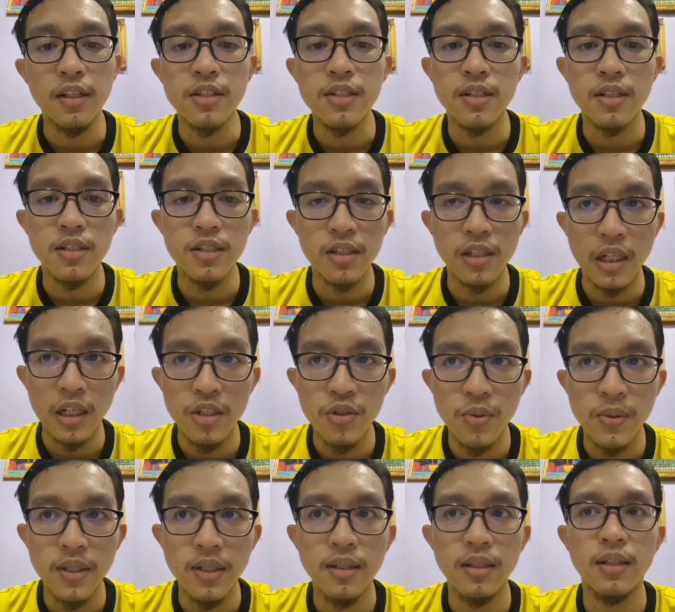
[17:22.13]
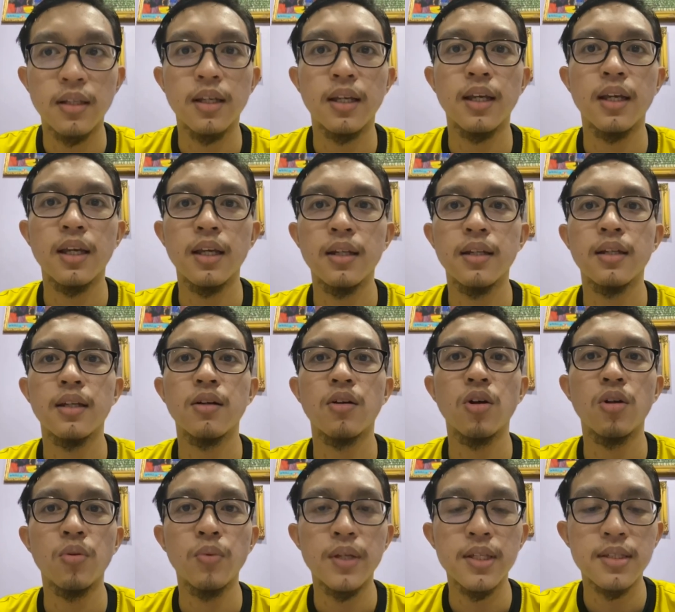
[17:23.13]
schedule and
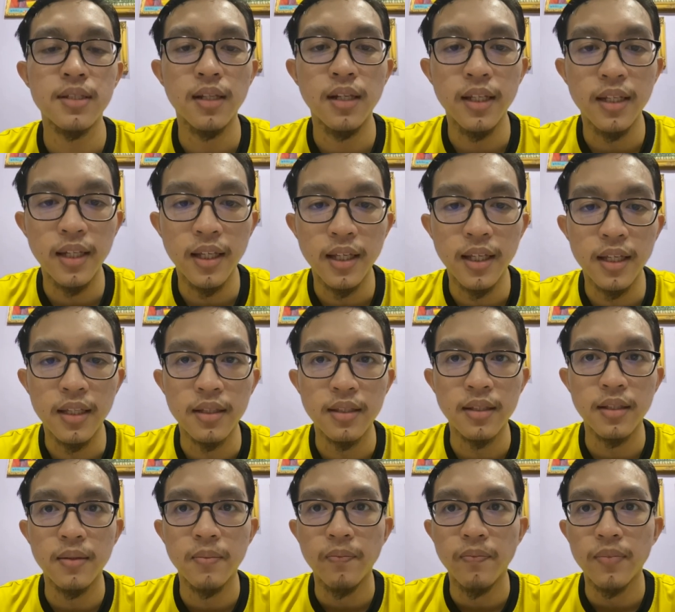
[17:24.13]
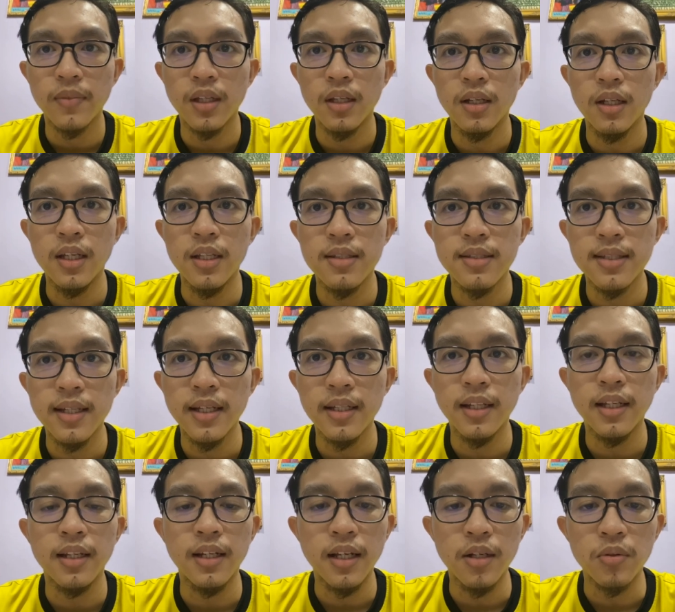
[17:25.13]
always cleaning it inside
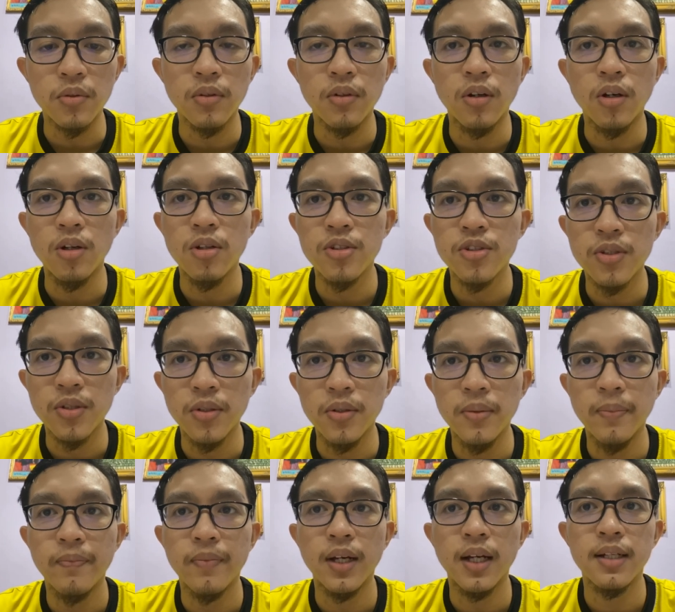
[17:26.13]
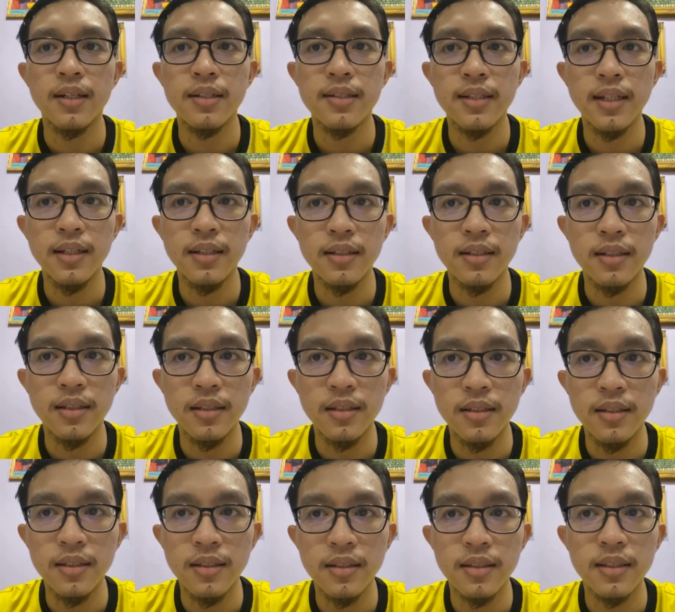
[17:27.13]
and out. Also, understand
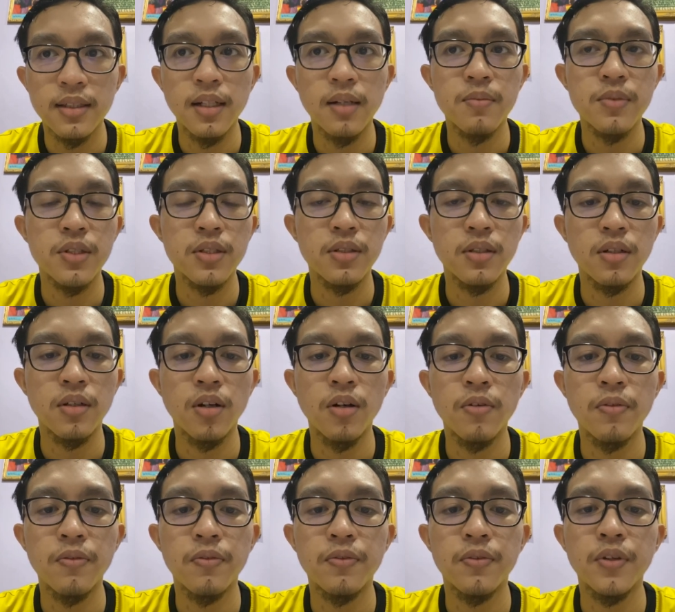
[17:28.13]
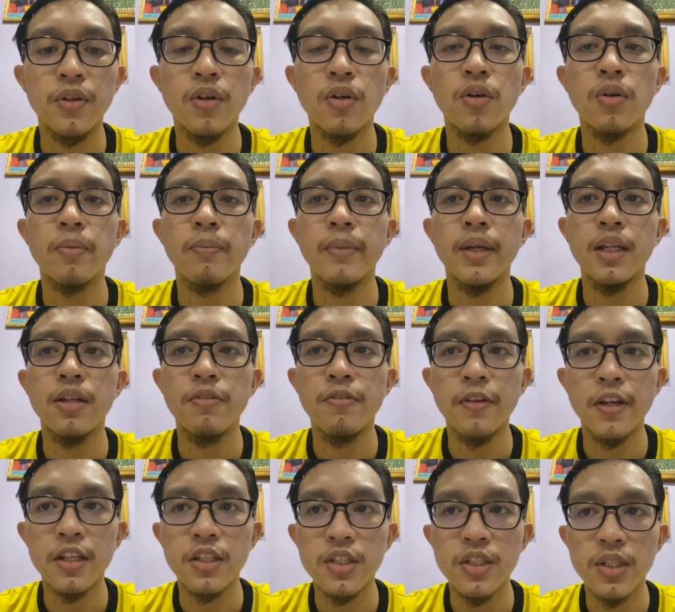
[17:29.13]
the terms of your
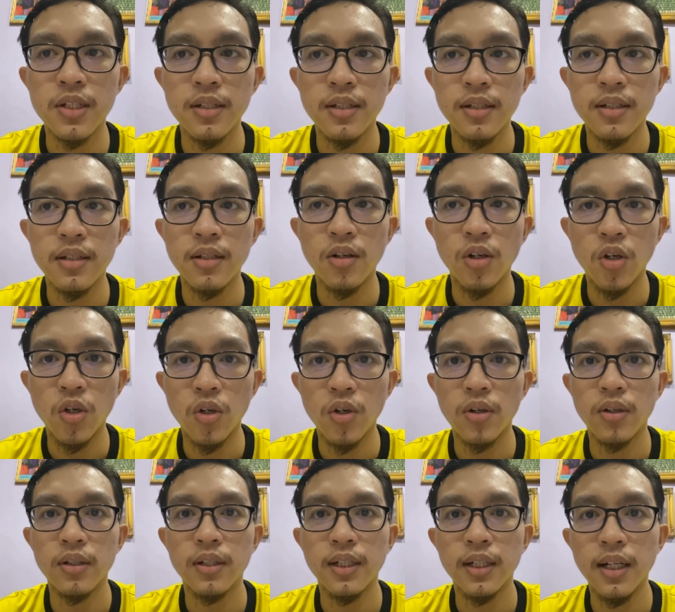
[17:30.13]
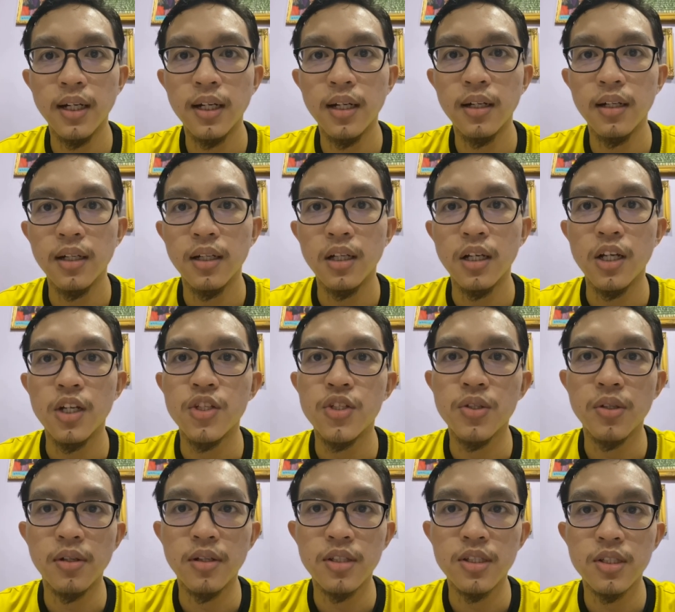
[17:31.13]
manufacturer or car
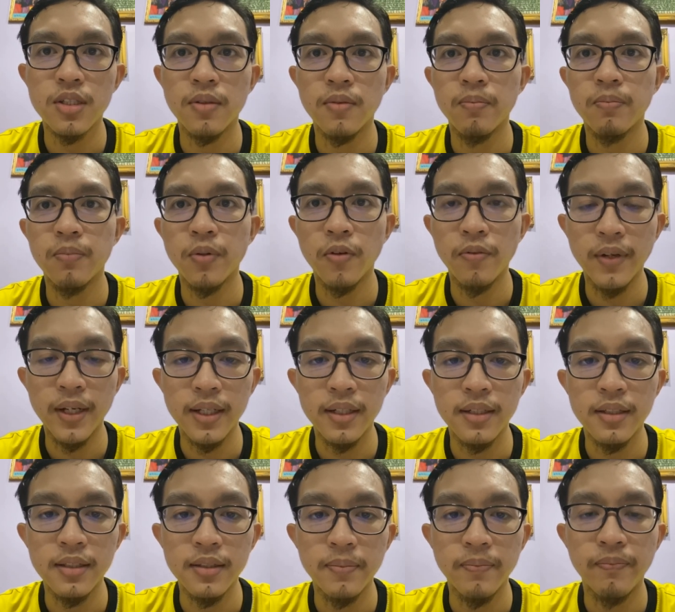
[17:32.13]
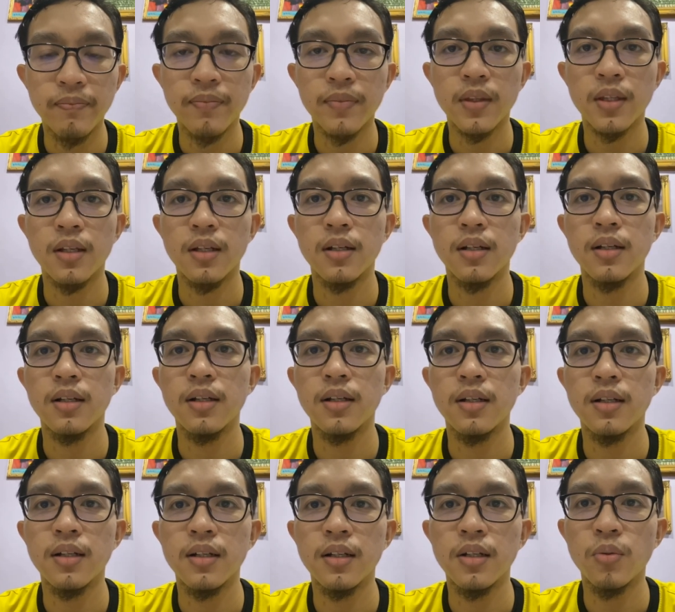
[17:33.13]
insurance provider
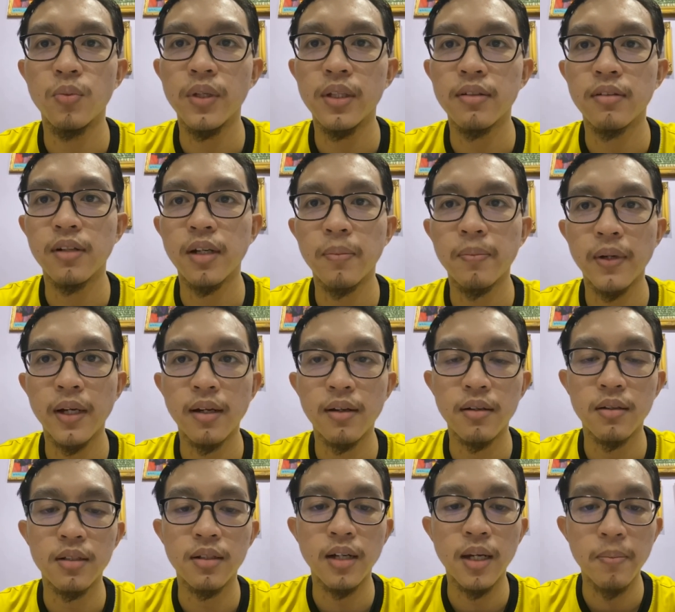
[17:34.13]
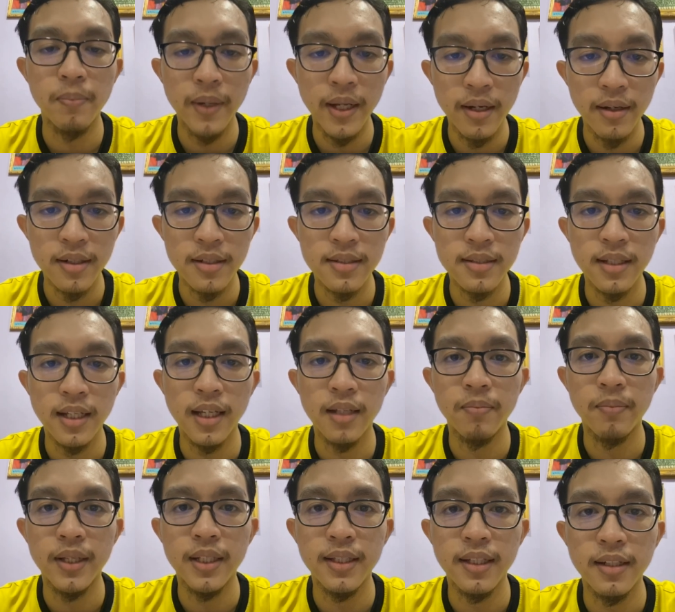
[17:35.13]
with repairs
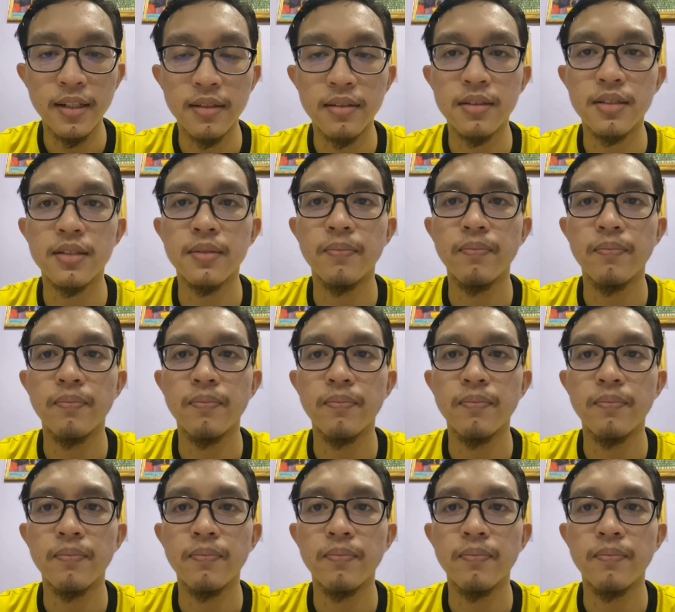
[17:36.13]
and maintenance.